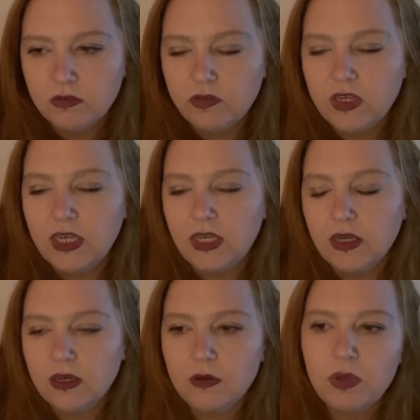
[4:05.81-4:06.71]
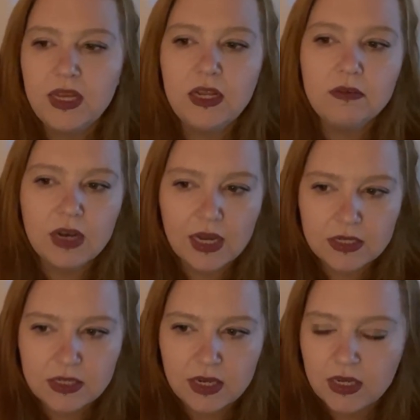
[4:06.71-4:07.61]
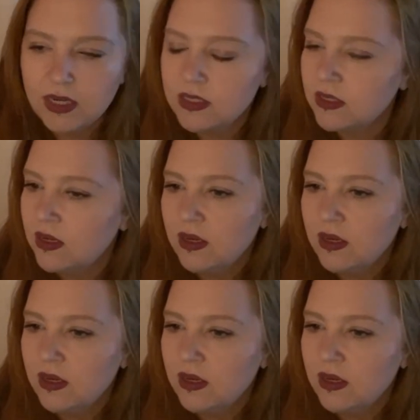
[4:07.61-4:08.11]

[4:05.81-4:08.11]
fully and completely relaxing, and it's